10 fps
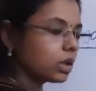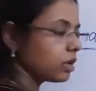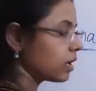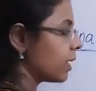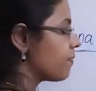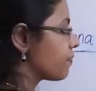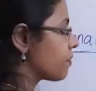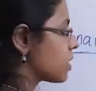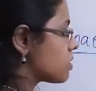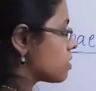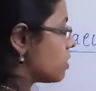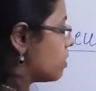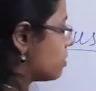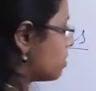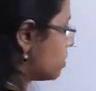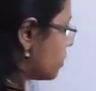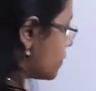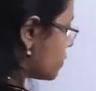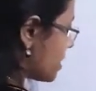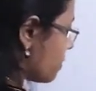Okay, so you have
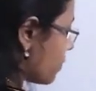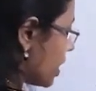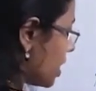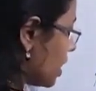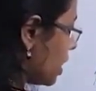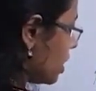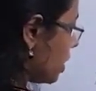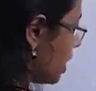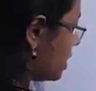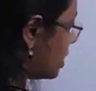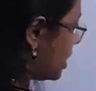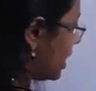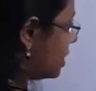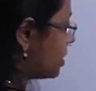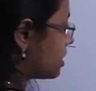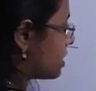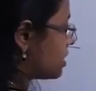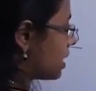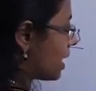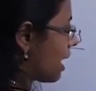to separately underline. This is
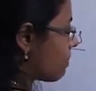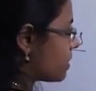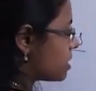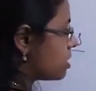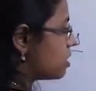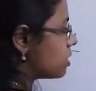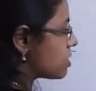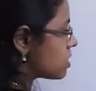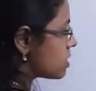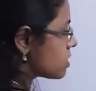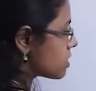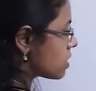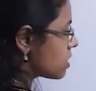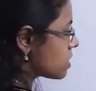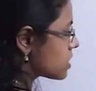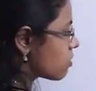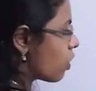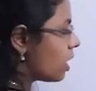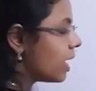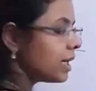the capital, this is
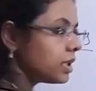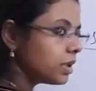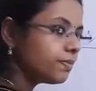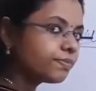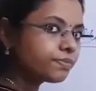small letter.